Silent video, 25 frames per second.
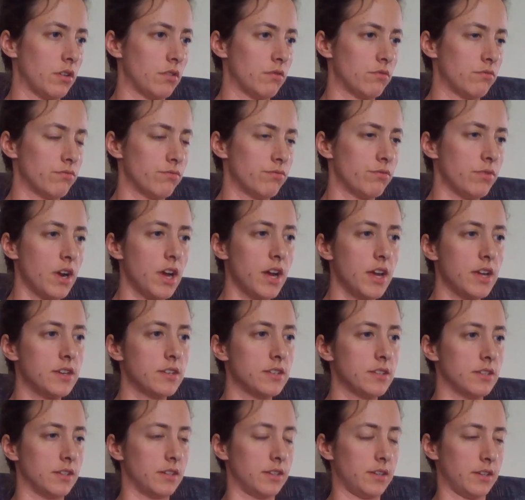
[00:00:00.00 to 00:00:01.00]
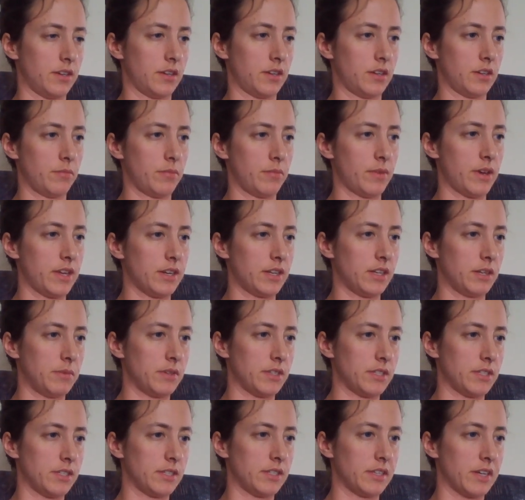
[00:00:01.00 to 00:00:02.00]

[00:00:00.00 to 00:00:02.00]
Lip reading: "Run!" commanded Mrs.